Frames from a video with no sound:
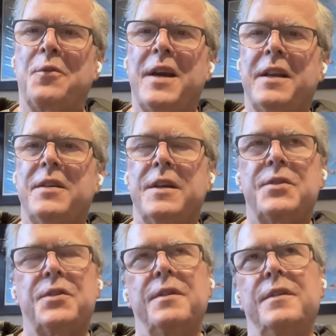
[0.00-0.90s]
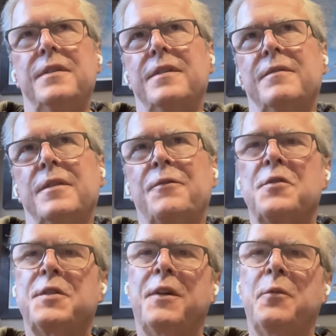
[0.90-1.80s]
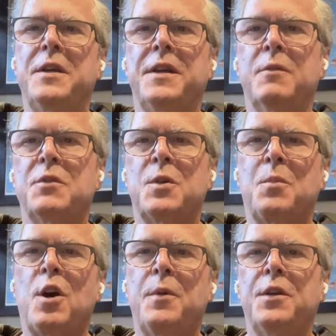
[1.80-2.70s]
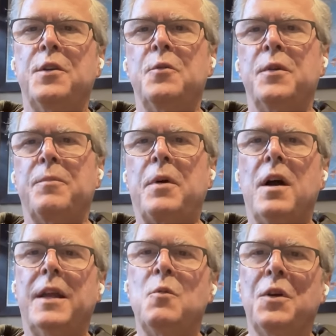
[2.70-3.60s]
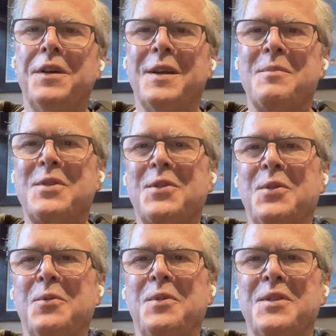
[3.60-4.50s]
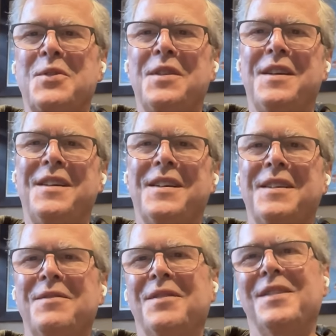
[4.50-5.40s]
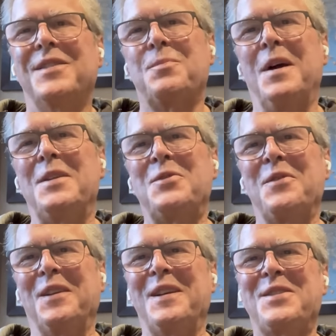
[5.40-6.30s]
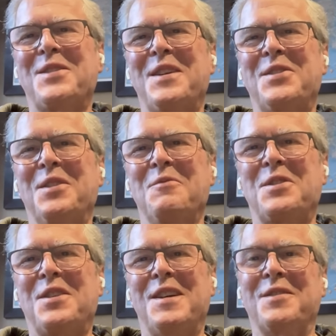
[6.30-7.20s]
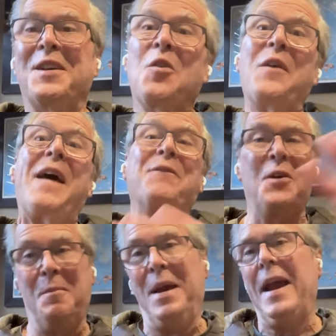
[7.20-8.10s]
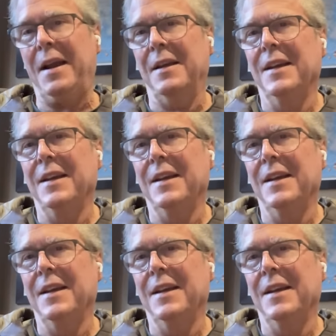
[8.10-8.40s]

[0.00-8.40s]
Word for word: We created this, and the first event we did was a barbecue with Polly Williams, hmm. who was the uh, sponsor of the legislation in Wisconsin. Right. I go that far back.